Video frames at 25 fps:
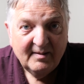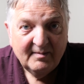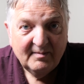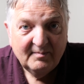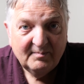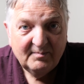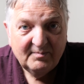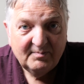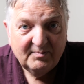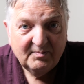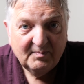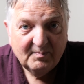
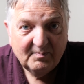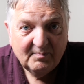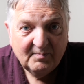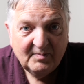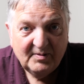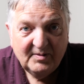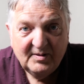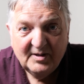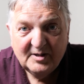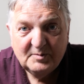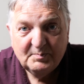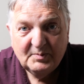
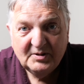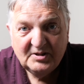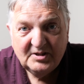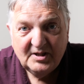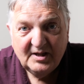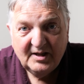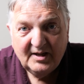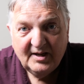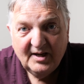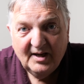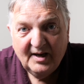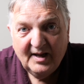this
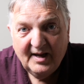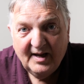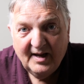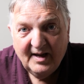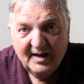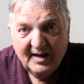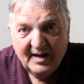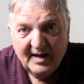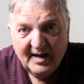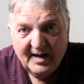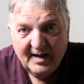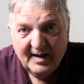
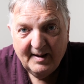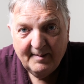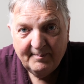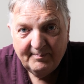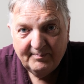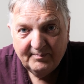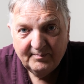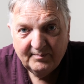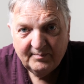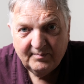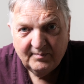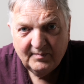particular
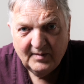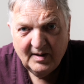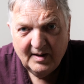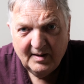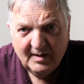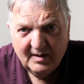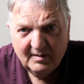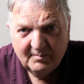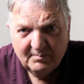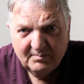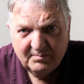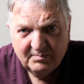um,
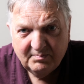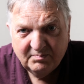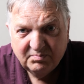uh,